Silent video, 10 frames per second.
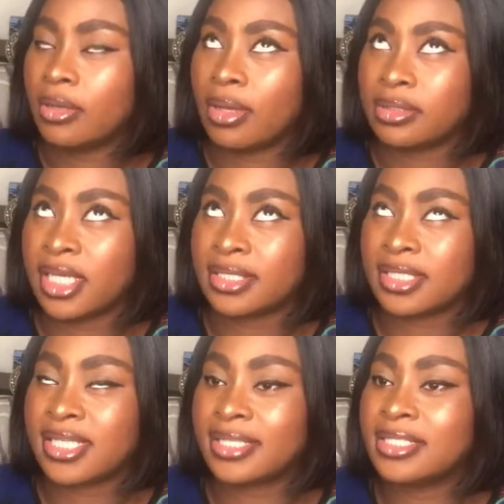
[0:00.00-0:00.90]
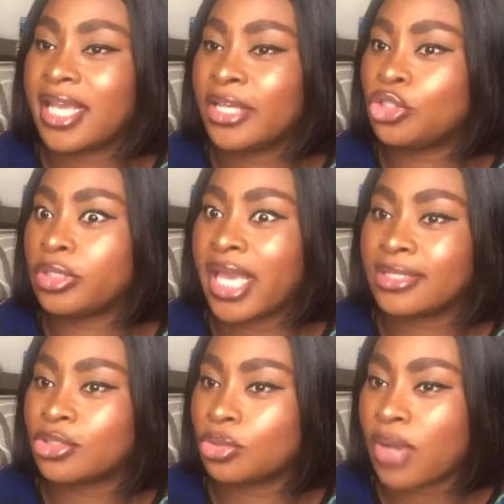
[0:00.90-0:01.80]
There's a certain age you get
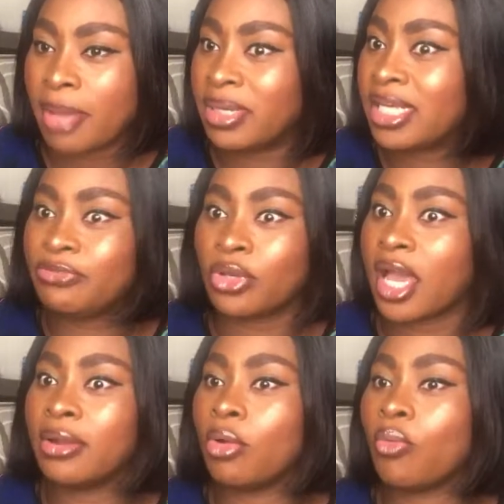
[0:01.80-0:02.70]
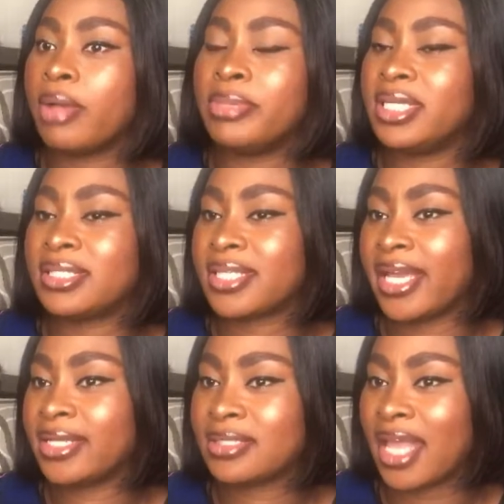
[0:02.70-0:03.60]
to, I believe you cannot wear
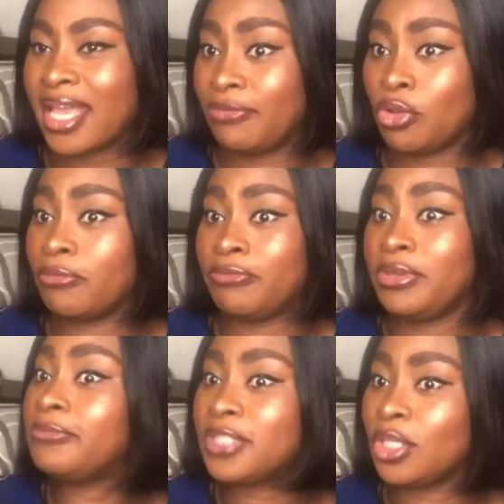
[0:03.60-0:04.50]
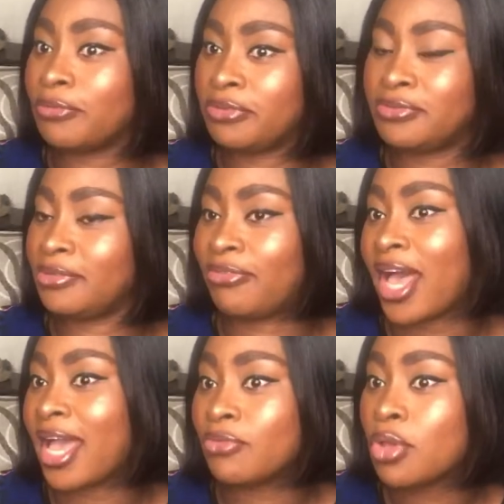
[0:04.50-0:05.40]
miniskirts. Like if you're 50 or
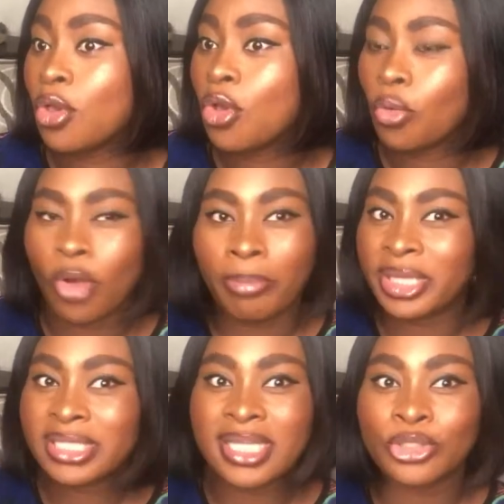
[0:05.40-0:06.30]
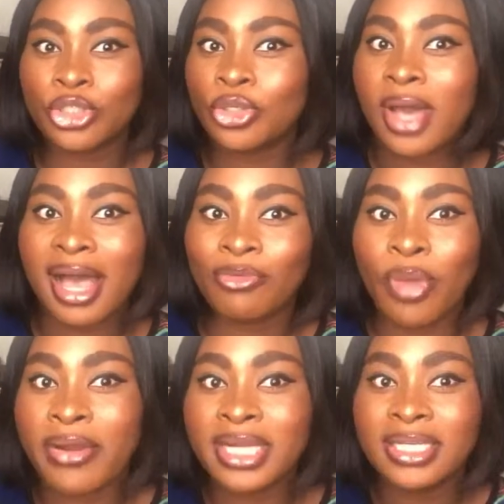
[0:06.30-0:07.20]
55, what business do you have
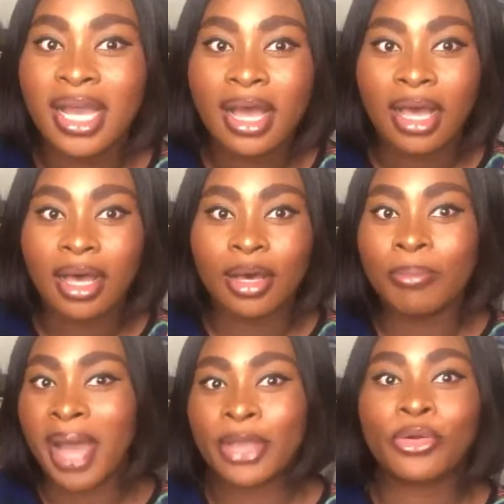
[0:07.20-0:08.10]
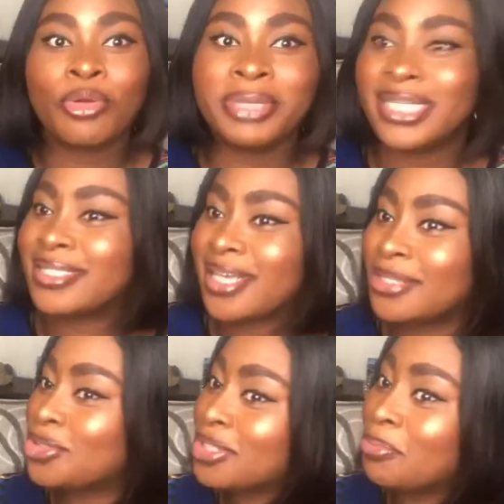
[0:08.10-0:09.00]
wearing a micro miniskirt to
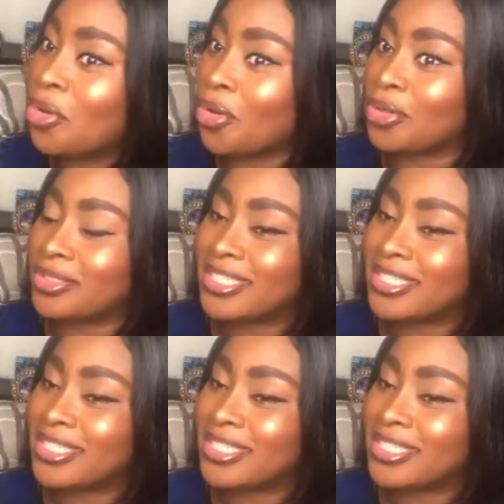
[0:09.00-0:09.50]
the mall?